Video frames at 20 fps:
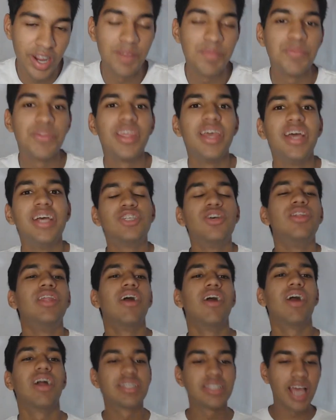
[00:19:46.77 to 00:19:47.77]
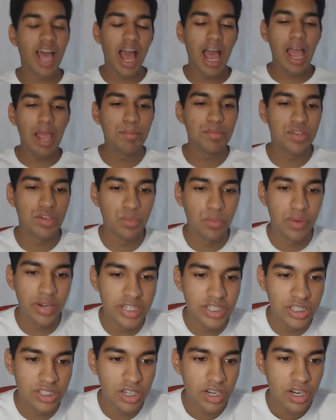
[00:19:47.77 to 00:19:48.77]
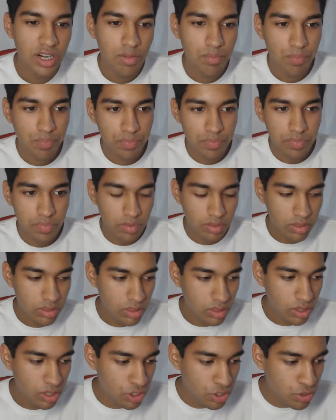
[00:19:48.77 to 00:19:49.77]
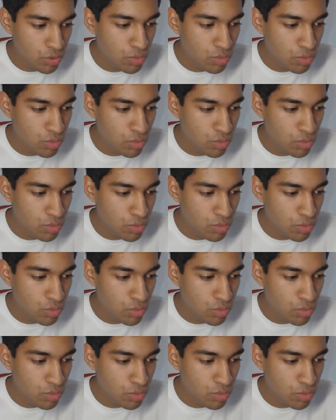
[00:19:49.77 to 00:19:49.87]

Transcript: So there are times in which you